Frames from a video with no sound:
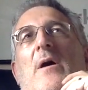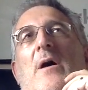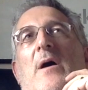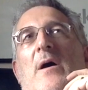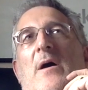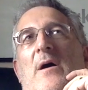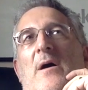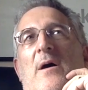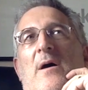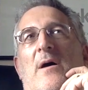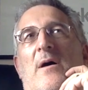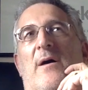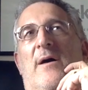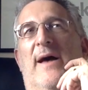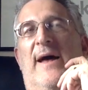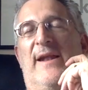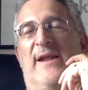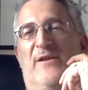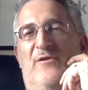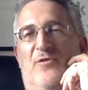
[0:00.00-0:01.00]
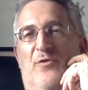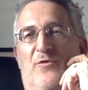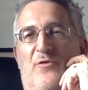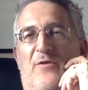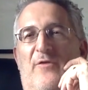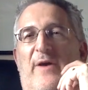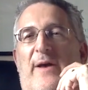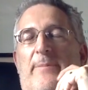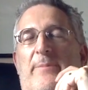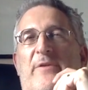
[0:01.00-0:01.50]
Uh, and it
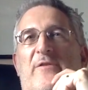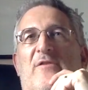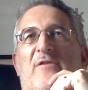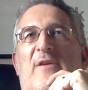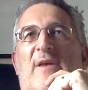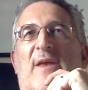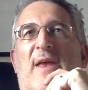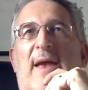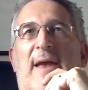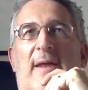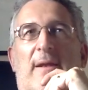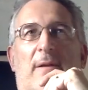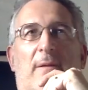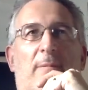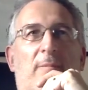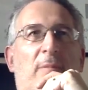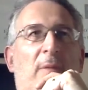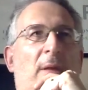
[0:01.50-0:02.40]
sort of happens again.